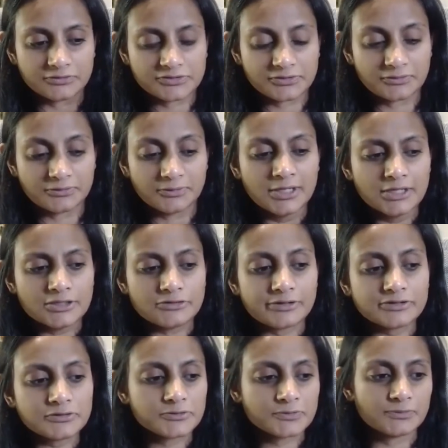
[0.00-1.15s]
So you get
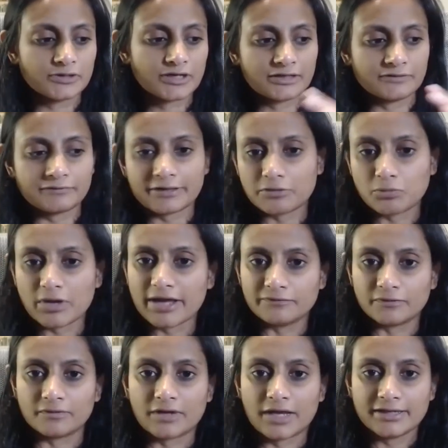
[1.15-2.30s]
to explore kind of a wide
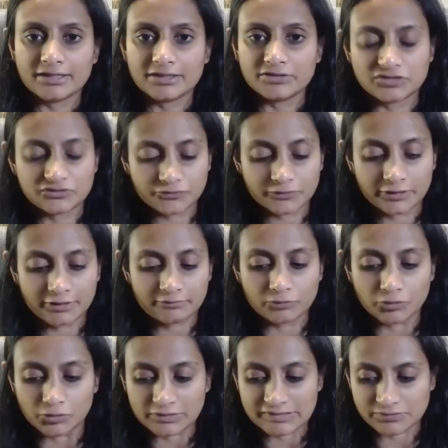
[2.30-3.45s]
variety of different
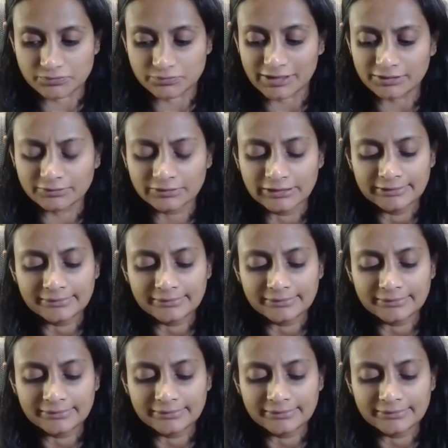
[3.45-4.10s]
roles as well.